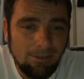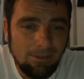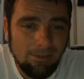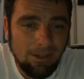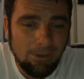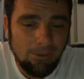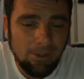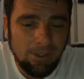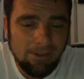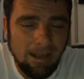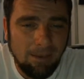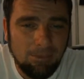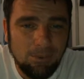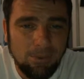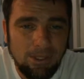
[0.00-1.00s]
Those are the
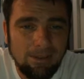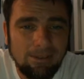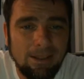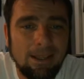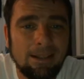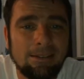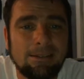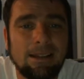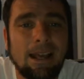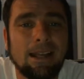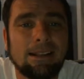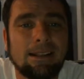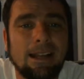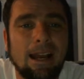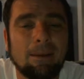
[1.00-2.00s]
top 20 things
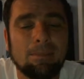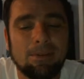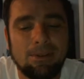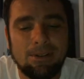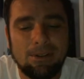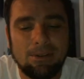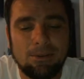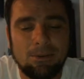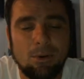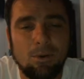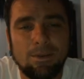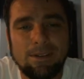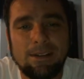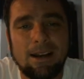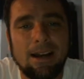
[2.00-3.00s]
that can happen to you
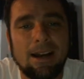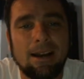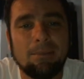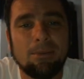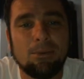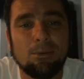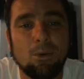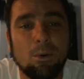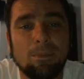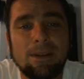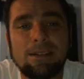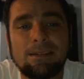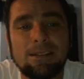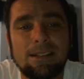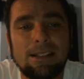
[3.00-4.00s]
over time through
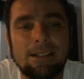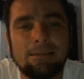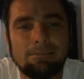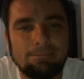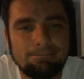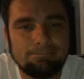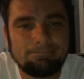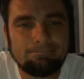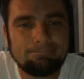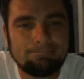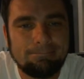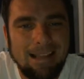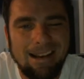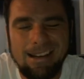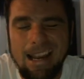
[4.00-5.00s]
obesity,
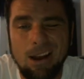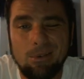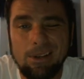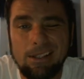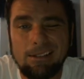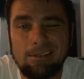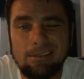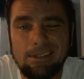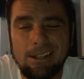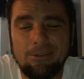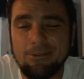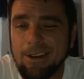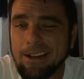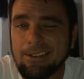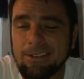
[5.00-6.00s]
not counting the
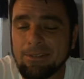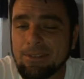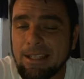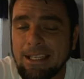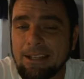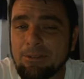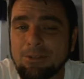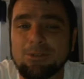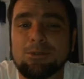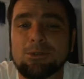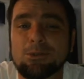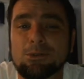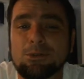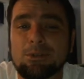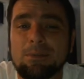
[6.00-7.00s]
effects of the evil
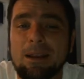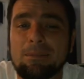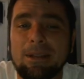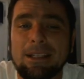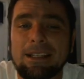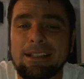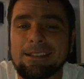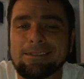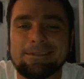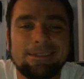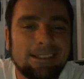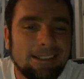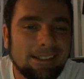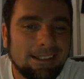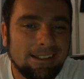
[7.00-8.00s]
foods you may be eating.
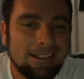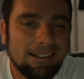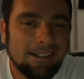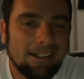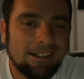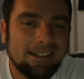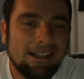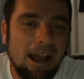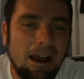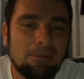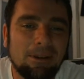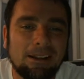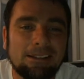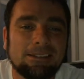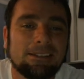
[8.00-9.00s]
God
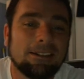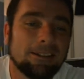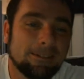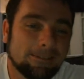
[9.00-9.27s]
bless.